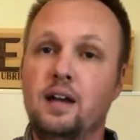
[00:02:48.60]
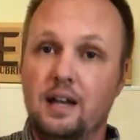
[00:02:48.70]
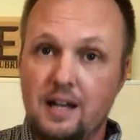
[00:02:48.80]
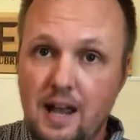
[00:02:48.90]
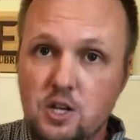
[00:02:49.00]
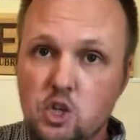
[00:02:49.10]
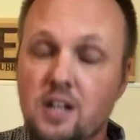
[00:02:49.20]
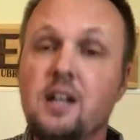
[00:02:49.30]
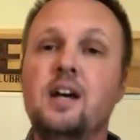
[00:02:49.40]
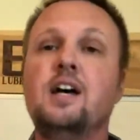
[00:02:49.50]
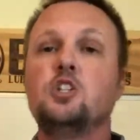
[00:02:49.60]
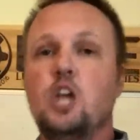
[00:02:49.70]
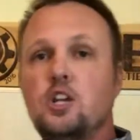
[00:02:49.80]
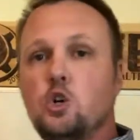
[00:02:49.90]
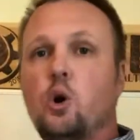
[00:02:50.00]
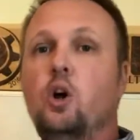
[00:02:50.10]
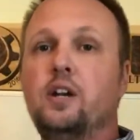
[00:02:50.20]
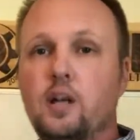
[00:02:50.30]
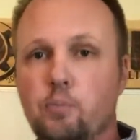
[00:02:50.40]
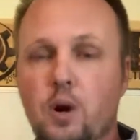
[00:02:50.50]
in an engine, change your oil in
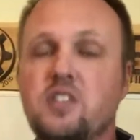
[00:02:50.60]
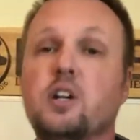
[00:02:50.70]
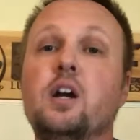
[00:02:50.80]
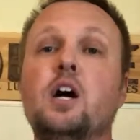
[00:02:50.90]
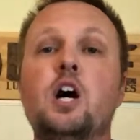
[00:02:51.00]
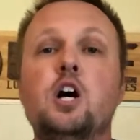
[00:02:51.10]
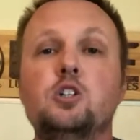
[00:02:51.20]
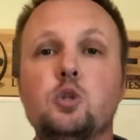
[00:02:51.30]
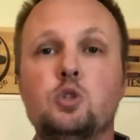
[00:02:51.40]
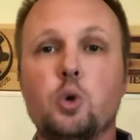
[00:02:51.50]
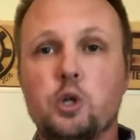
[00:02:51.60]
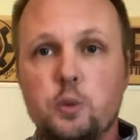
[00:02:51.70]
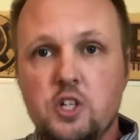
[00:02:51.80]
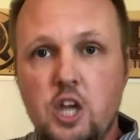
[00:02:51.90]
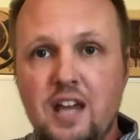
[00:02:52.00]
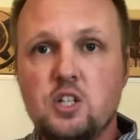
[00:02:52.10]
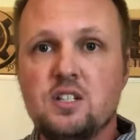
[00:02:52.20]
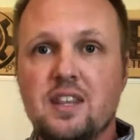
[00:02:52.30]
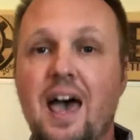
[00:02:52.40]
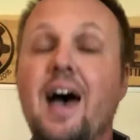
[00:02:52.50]
a compressor, do 2 or 3 changes
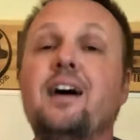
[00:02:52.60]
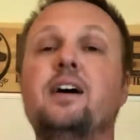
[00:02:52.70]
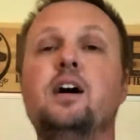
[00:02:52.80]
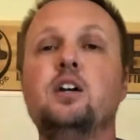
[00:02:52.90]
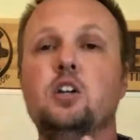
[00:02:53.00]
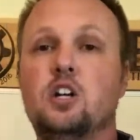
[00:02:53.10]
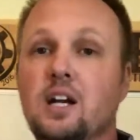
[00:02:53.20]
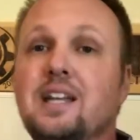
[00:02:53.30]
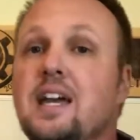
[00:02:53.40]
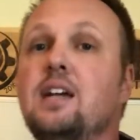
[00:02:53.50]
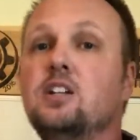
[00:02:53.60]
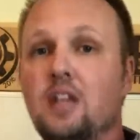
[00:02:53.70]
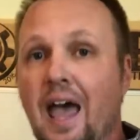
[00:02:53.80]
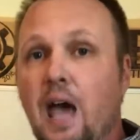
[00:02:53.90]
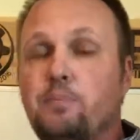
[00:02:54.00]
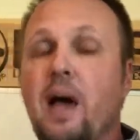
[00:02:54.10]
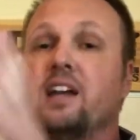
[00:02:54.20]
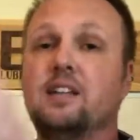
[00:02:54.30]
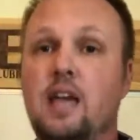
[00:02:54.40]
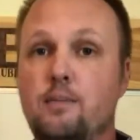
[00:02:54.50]
of that. You're going to get the add pack
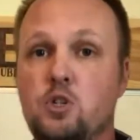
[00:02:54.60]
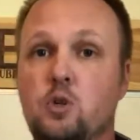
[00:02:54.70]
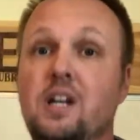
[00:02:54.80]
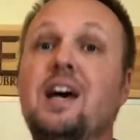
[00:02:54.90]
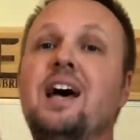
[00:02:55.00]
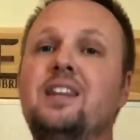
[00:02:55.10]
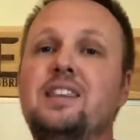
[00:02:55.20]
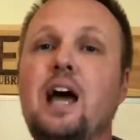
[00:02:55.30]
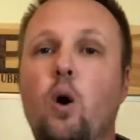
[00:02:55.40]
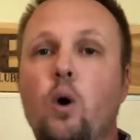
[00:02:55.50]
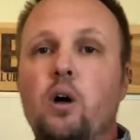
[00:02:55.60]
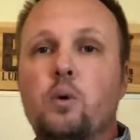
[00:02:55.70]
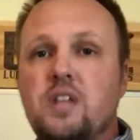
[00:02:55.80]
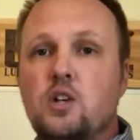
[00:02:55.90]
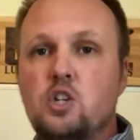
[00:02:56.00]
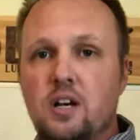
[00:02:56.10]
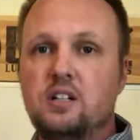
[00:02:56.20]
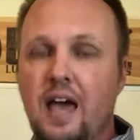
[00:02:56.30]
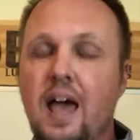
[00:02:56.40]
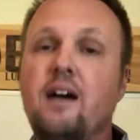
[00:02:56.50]
and the chemistry that oil was engineered
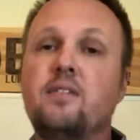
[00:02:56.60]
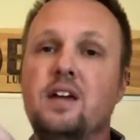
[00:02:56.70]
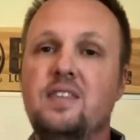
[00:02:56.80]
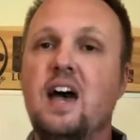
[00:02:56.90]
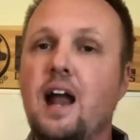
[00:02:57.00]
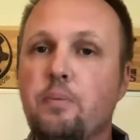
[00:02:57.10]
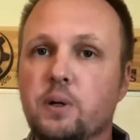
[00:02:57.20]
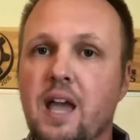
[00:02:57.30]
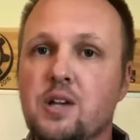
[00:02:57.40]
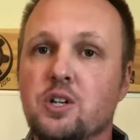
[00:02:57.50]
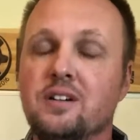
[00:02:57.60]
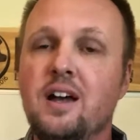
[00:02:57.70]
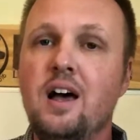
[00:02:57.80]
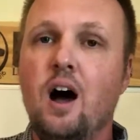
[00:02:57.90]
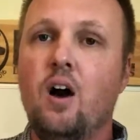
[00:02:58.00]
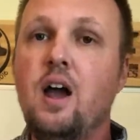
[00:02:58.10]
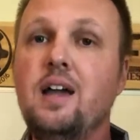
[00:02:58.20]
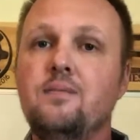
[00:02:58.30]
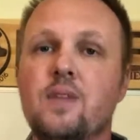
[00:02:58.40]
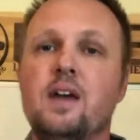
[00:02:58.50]
to have in that application. All
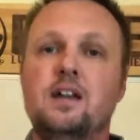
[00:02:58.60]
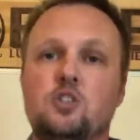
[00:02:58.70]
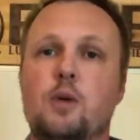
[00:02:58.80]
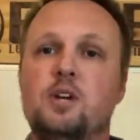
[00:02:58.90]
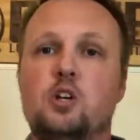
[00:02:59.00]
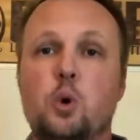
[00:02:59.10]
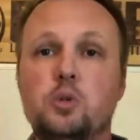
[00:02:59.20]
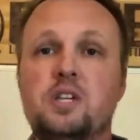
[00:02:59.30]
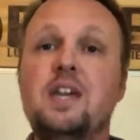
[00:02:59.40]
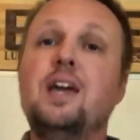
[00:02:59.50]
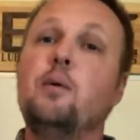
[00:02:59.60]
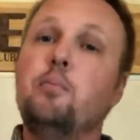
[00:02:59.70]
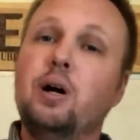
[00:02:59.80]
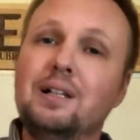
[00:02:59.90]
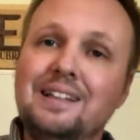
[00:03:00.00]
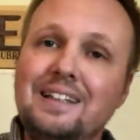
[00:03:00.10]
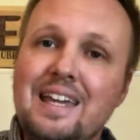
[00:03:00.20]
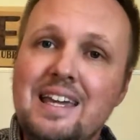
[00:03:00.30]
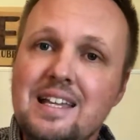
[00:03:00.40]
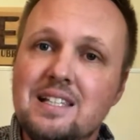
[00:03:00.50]
right? Jimmy Kukulski,
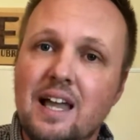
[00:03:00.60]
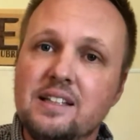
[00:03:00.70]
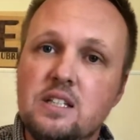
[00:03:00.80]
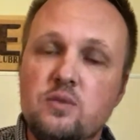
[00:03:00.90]
please like this